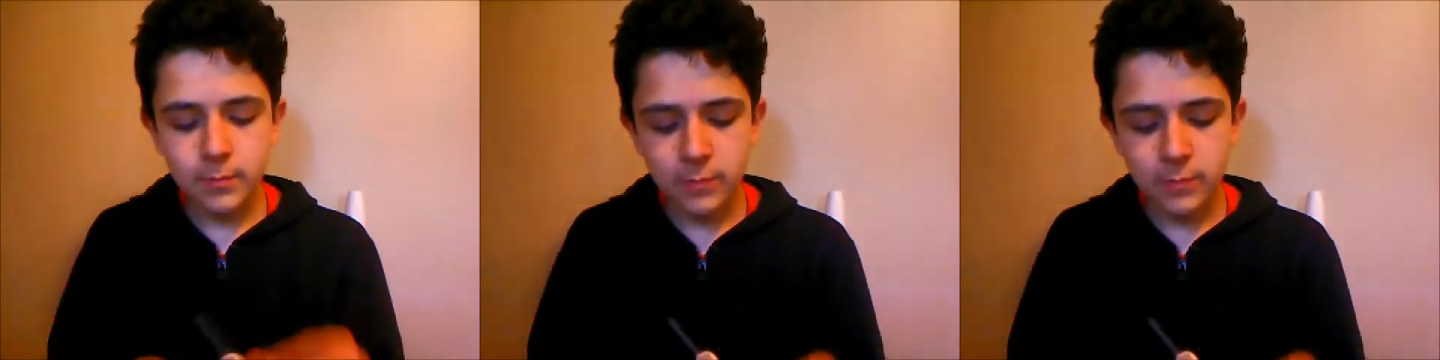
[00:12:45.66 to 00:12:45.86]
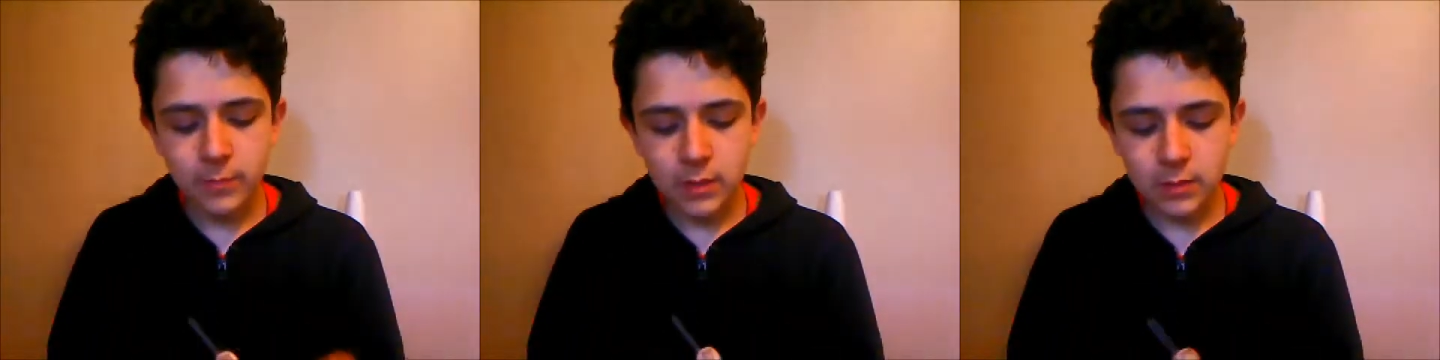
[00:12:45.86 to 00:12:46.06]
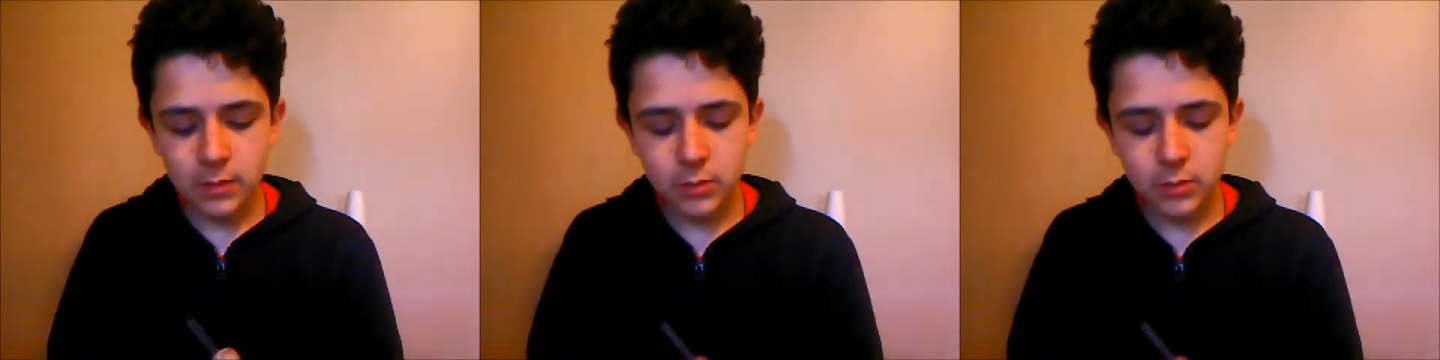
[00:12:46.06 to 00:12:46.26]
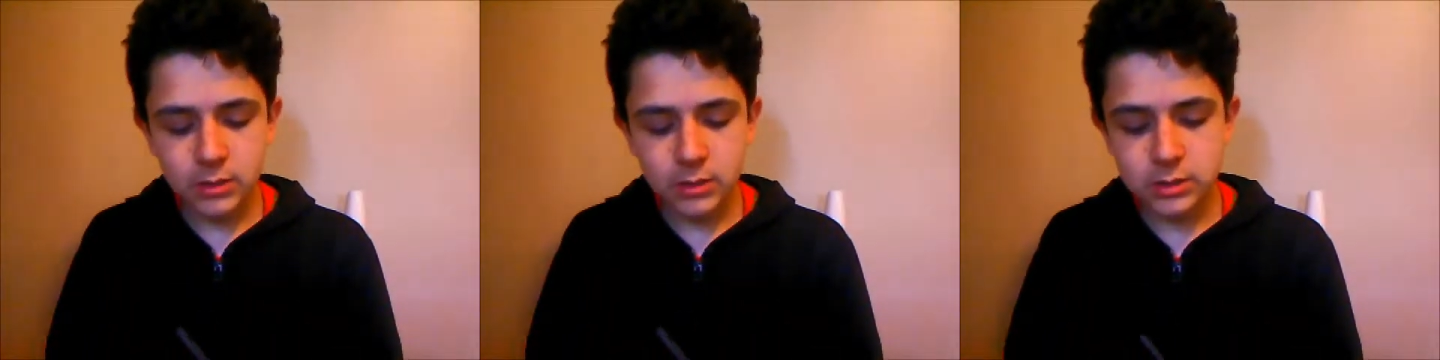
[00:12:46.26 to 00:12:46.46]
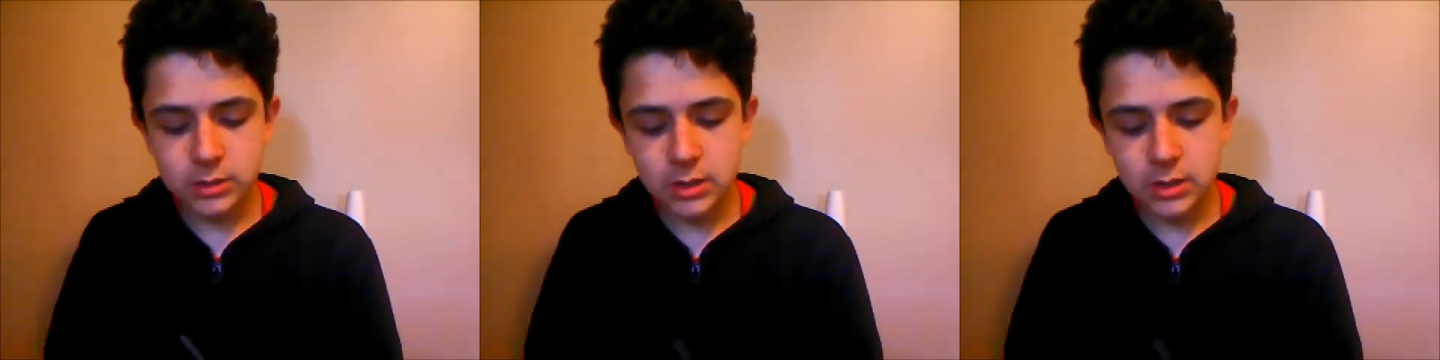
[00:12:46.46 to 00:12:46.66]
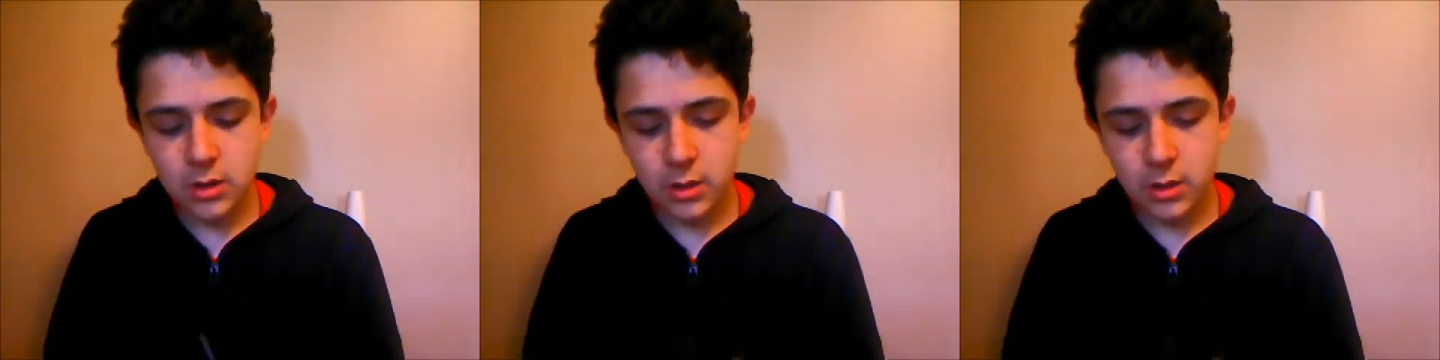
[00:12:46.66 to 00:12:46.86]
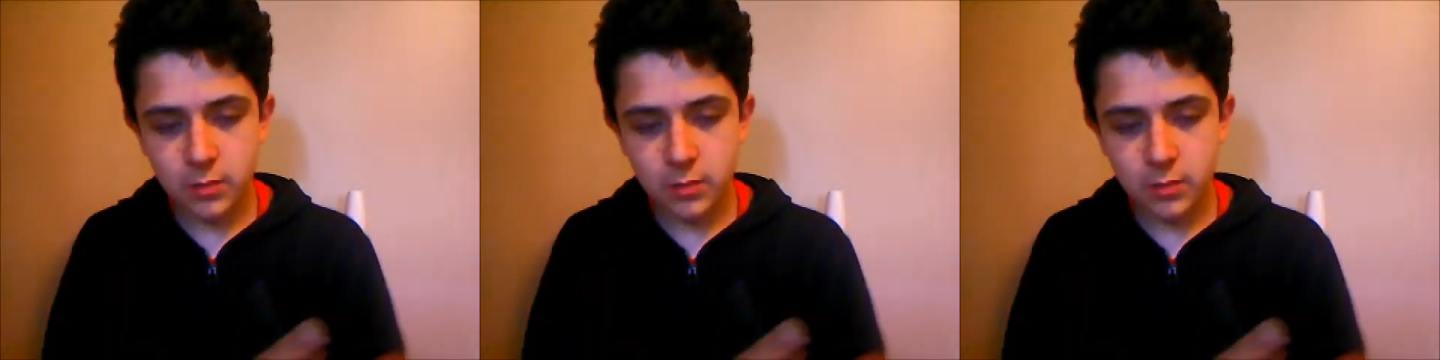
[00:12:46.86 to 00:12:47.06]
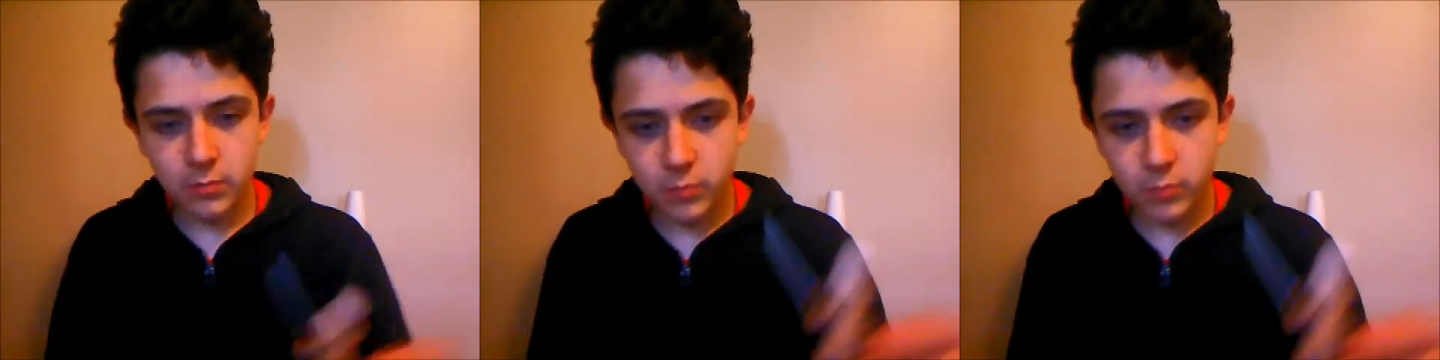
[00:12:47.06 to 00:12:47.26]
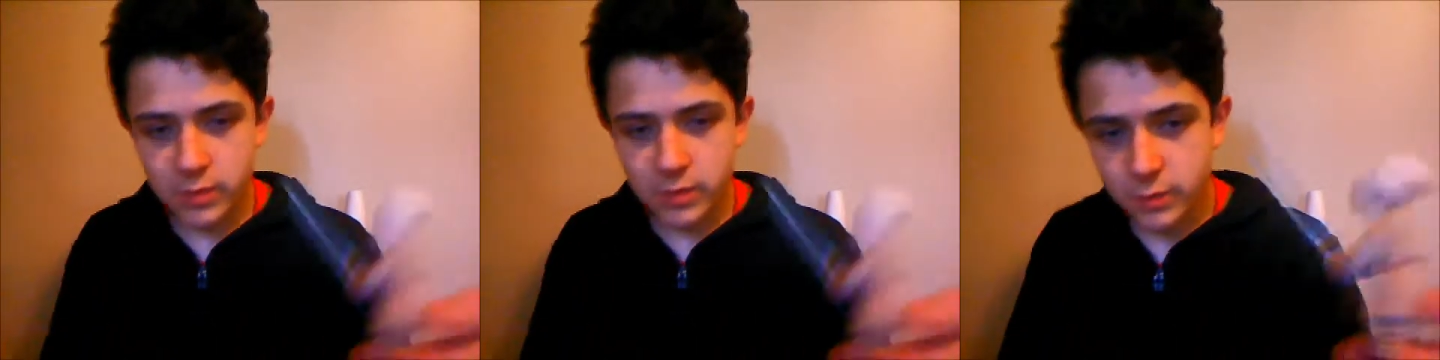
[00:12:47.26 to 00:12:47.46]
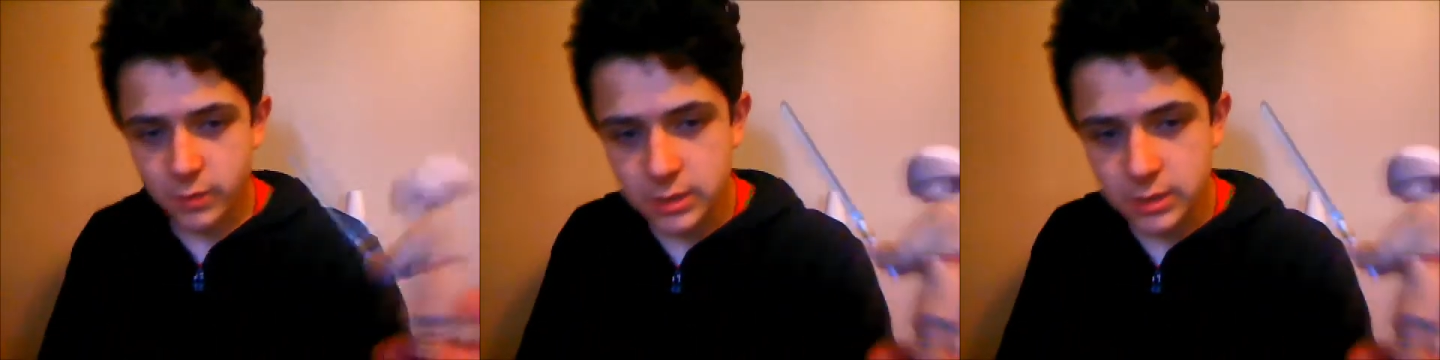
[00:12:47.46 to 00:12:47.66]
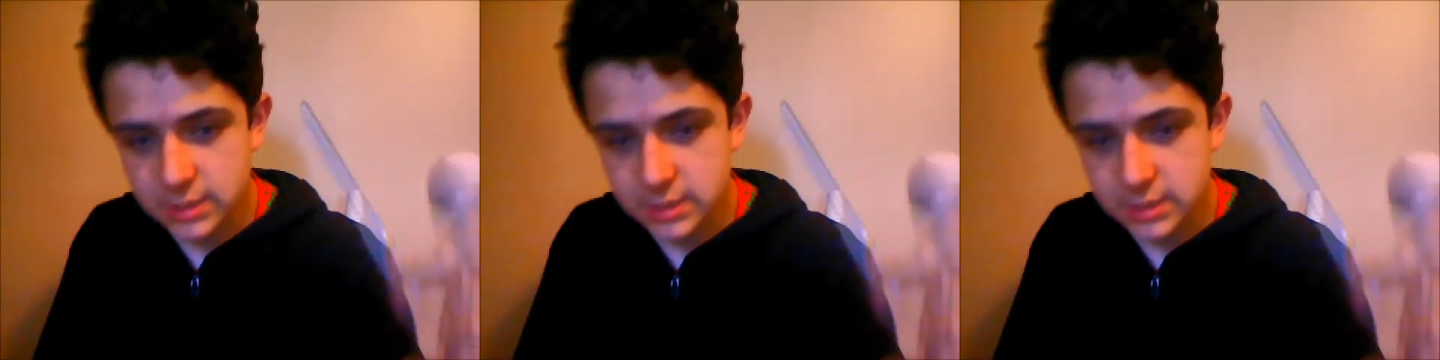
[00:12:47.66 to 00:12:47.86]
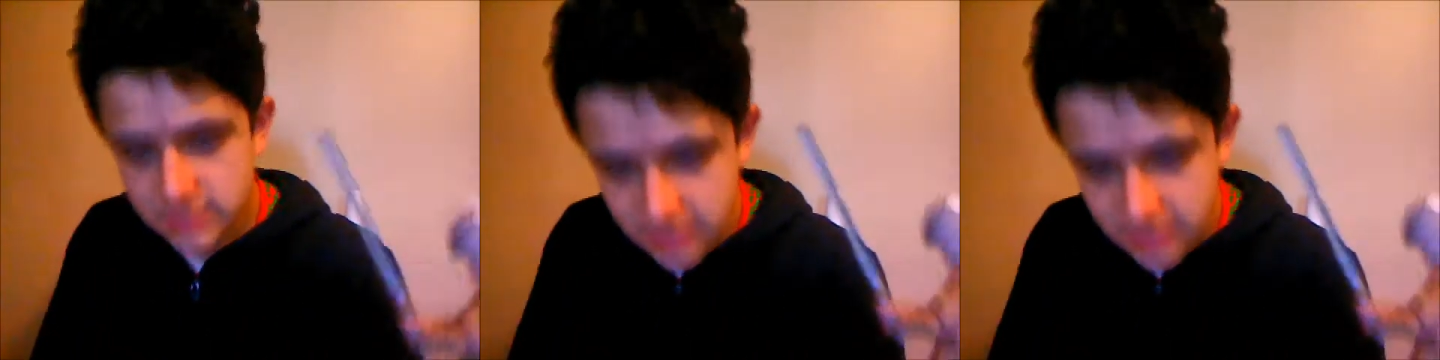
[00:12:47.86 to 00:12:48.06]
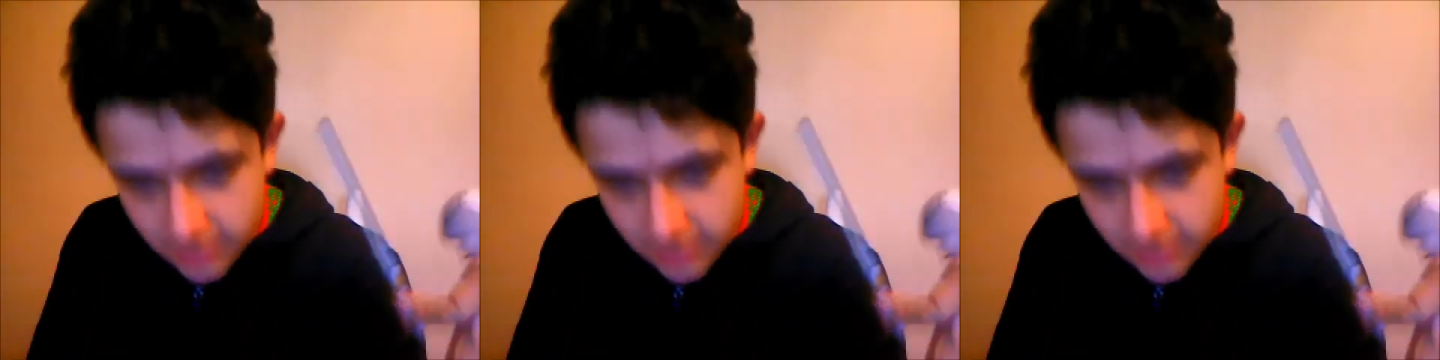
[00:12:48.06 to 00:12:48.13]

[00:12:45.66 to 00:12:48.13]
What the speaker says: And plus, you know, like, we really didn't see